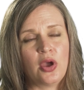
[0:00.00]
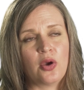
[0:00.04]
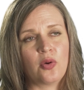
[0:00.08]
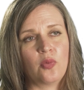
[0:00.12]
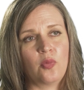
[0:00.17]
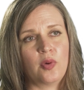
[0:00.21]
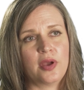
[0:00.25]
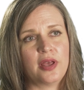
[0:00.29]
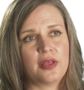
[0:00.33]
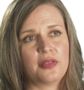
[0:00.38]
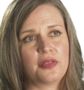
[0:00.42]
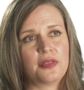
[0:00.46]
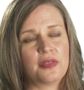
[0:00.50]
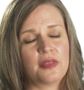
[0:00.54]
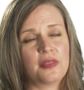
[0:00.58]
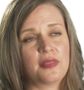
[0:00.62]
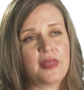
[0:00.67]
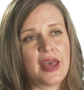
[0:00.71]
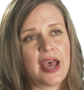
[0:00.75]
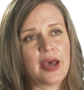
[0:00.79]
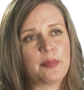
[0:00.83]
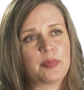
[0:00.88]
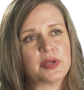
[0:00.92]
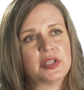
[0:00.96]
with
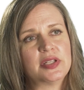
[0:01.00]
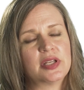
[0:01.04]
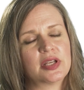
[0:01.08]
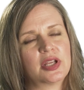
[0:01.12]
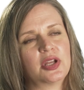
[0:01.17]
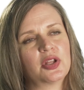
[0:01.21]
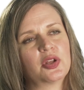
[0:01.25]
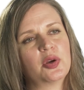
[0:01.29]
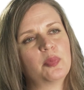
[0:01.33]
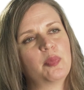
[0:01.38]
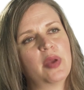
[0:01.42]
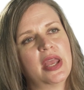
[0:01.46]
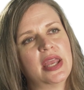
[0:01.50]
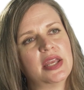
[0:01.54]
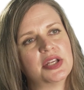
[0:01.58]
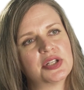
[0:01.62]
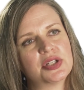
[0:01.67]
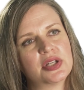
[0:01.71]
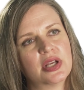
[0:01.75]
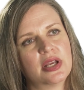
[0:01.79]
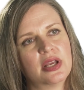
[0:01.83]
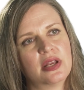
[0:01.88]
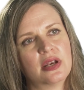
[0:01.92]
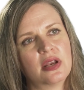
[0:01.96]
that particular
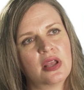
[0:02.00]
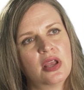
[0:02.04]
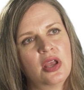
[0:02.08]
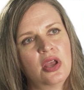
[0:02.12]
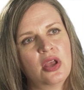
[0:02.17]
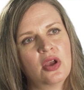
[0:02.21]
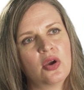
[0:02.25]
patient